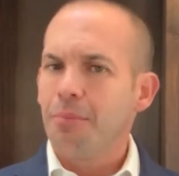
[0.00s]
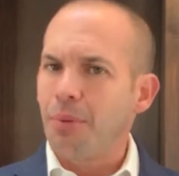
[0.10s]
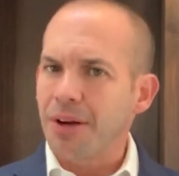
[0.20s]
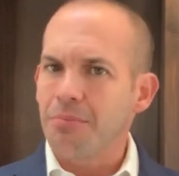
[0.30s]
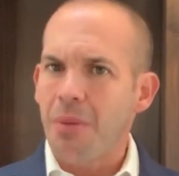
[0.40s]

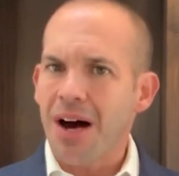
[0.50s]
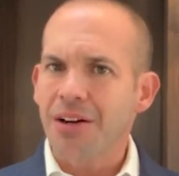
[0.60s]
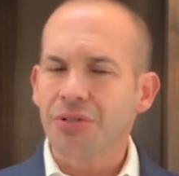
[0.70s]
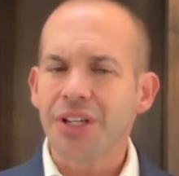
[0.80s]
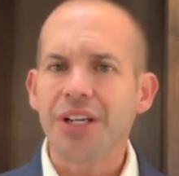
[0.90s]
but
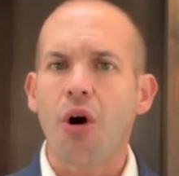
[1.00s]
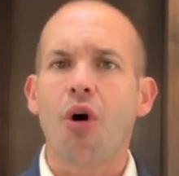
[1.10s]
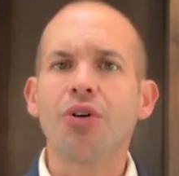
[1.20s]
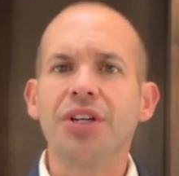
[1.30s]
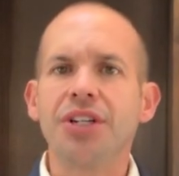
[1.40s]
modernly,
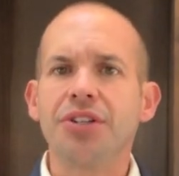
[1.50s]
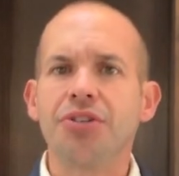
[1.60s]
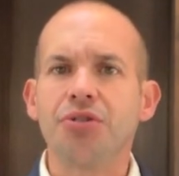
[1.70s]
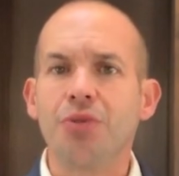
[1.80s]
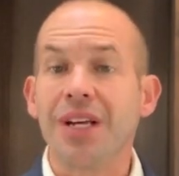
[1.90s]
all you need to
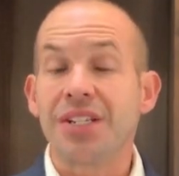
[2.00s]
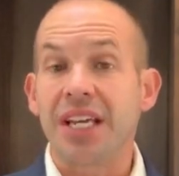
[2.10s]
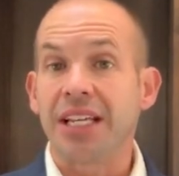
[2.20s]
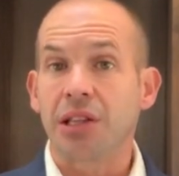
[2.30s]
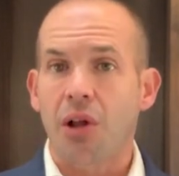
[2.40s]
do is
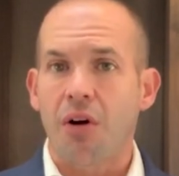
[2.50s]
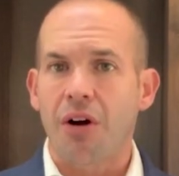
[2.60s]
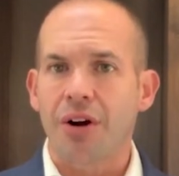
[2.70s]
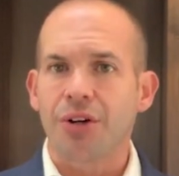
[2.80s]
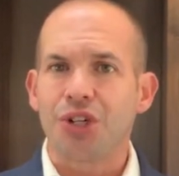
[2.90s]

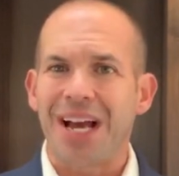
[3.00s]
enlarge